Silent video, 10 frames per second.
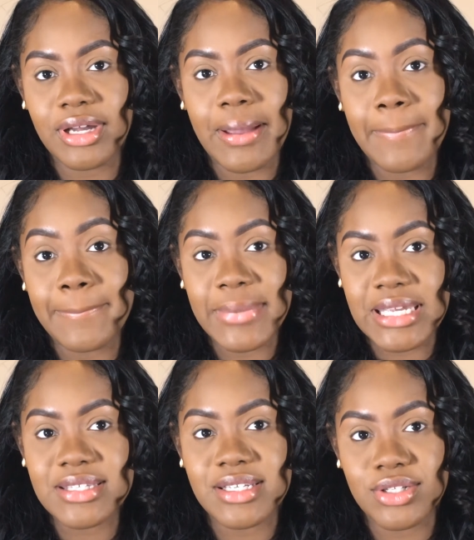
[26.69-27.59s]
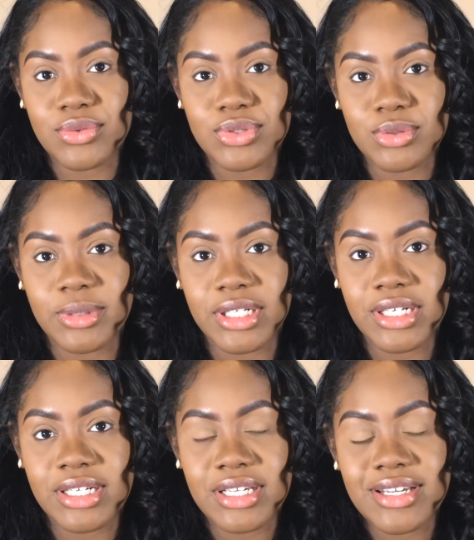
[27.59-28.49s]
amazing YouTuber.
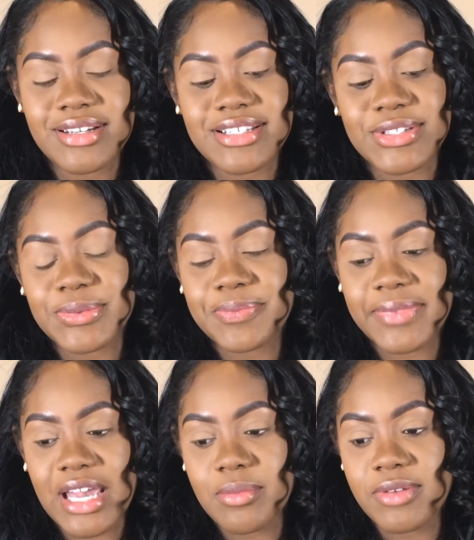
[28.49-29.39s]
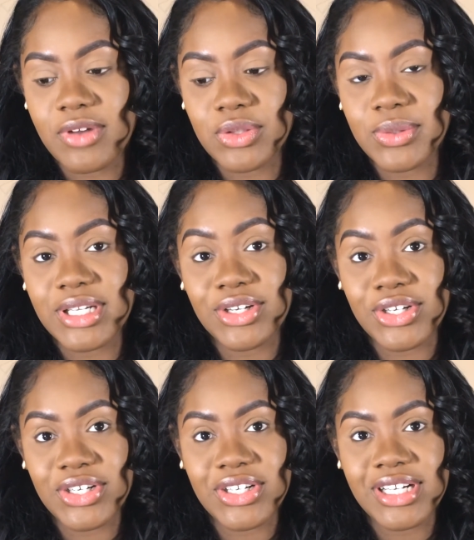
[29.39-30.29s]
So I'll be following
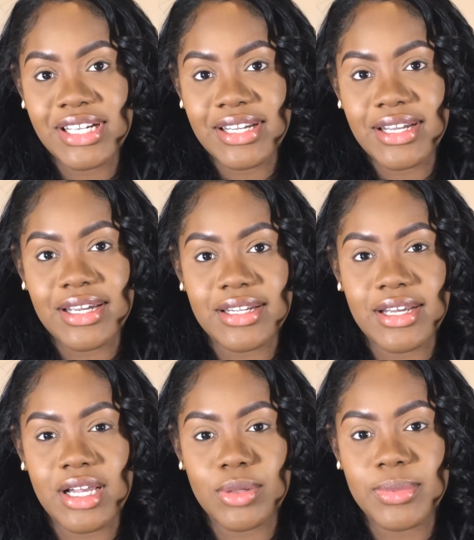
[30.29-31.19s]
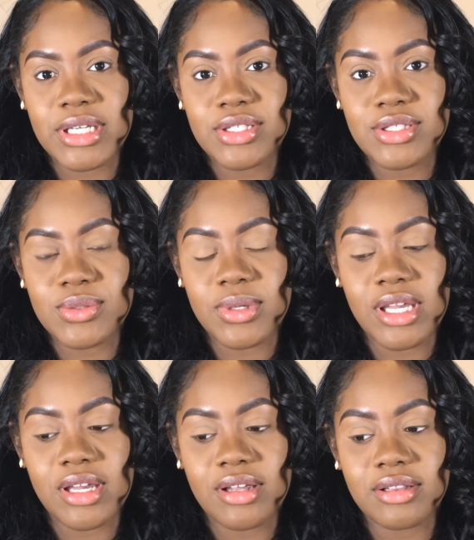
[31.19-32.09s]
her and I'll be
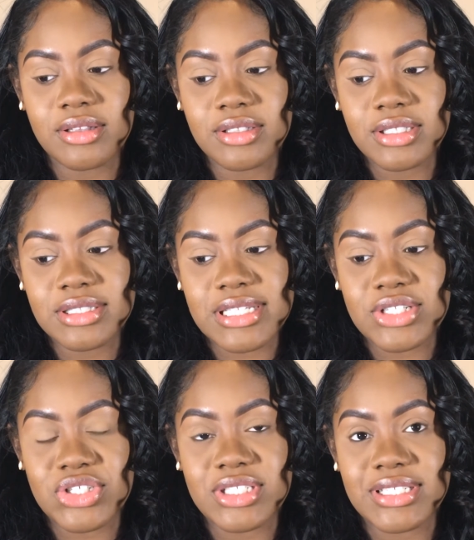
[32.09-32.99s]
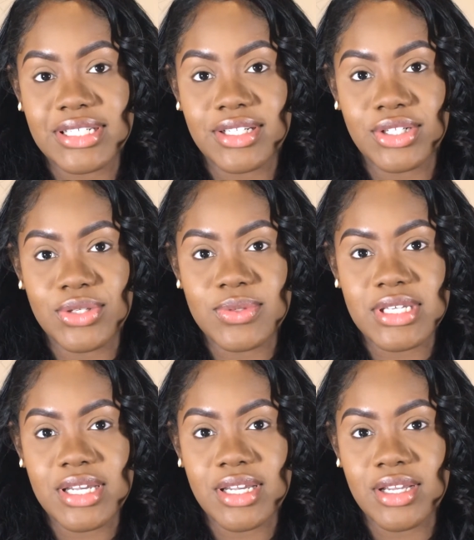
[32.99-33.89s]
doing a look that she did
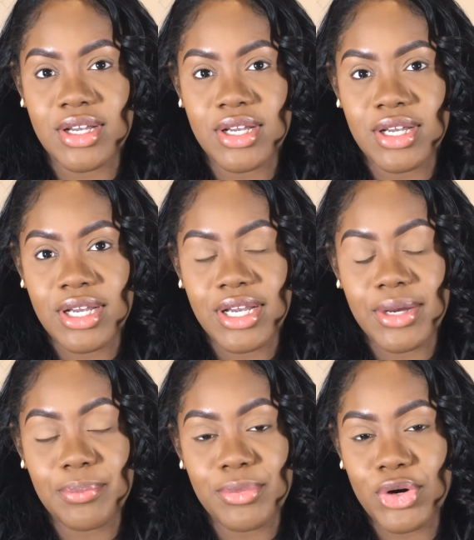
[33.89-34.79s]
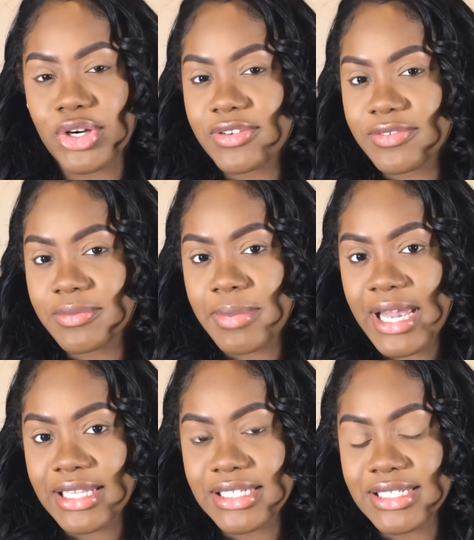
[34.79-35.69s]
using a Morph
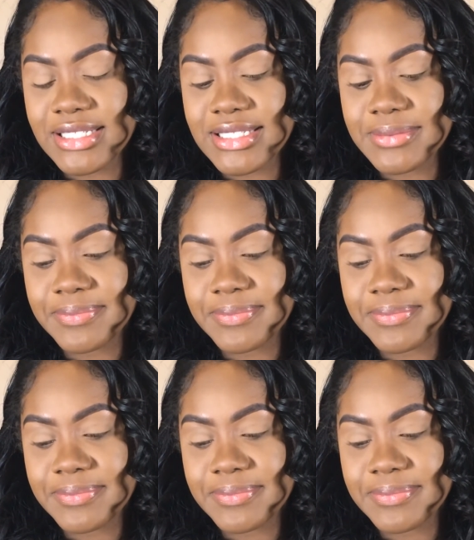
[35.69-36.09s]
palette.